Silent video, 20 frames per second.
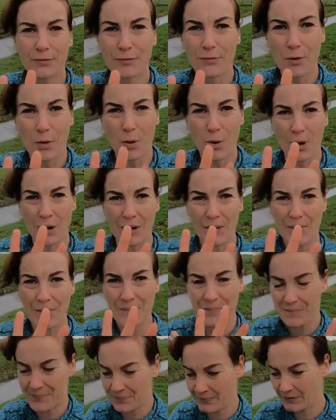4.
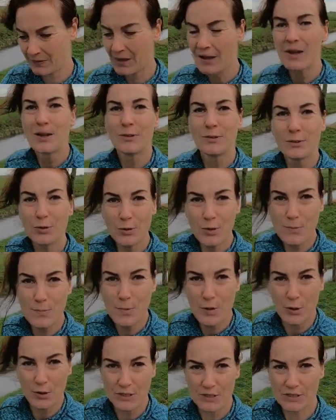Do the
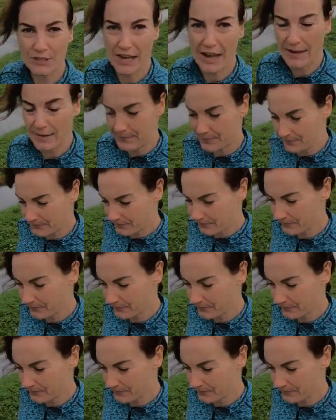body scan.